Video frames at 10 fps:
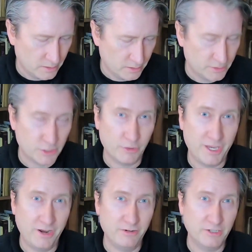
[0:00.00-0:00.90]
So
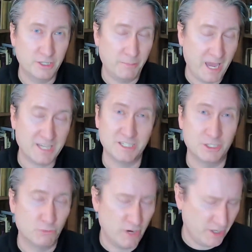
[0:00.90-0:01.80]
here's the
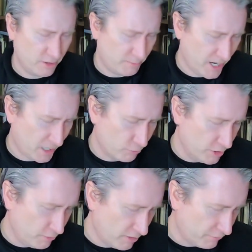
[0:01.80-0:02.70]
passage way near the back where
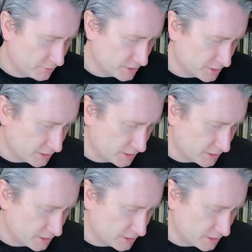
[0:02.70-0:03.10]
he references